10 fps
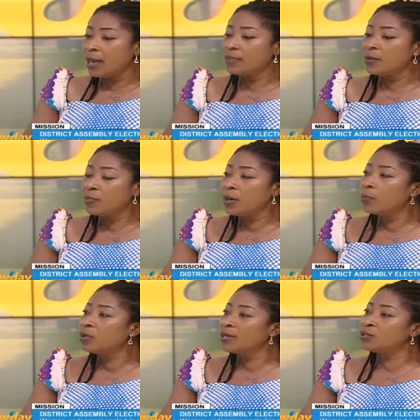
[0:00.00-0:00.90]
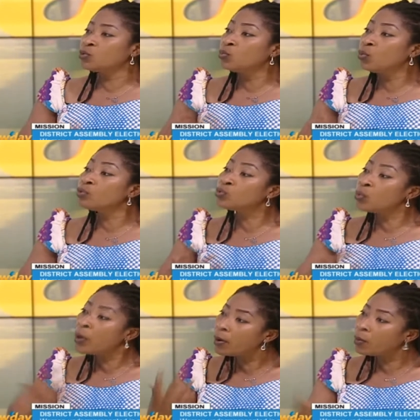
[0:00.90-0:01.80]
and the people that you want
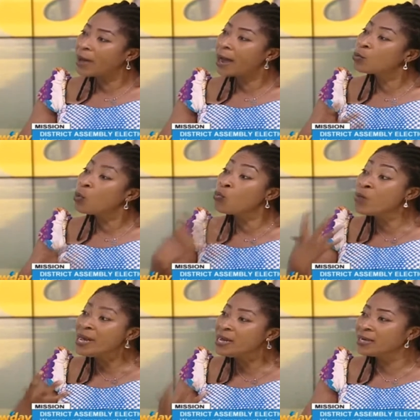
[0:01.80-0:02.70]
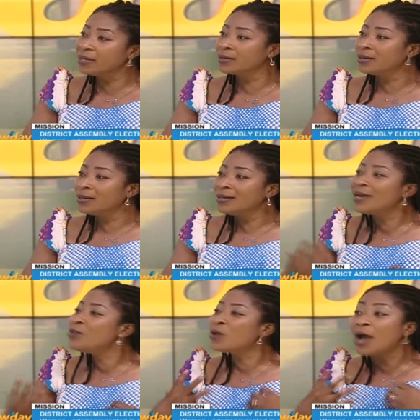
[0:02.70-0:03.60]
to help are not willing, yeah.
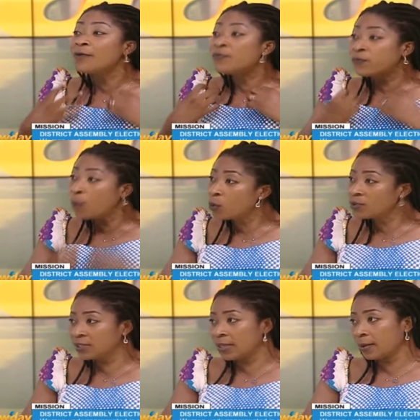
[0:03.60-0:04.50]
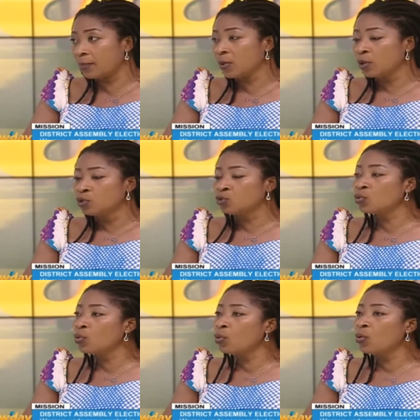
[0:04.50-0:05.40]
then you can't force them. That's true.
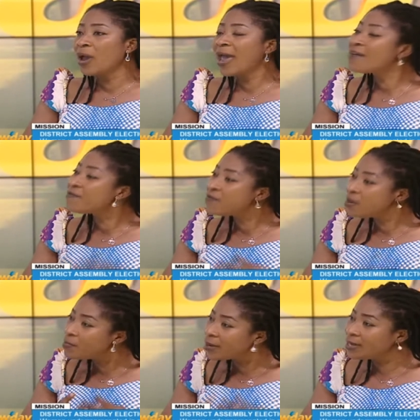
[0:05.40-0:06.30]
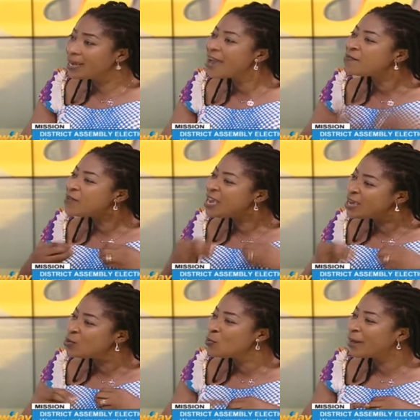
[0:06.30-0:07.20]
So everybody, every
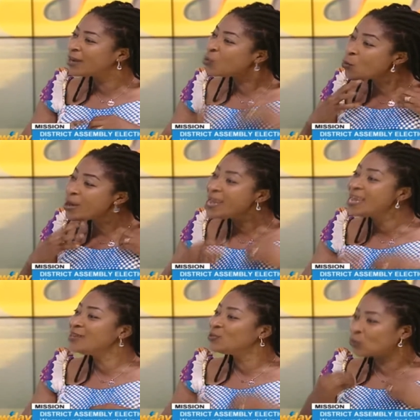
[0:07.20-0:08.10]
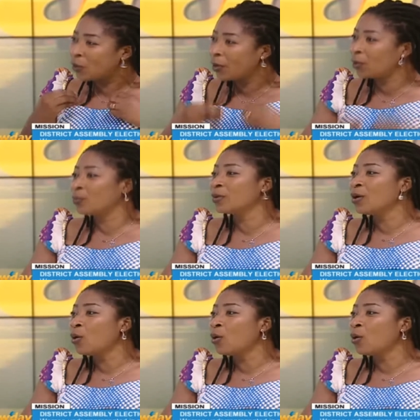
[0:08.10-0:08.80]
human willing to help, help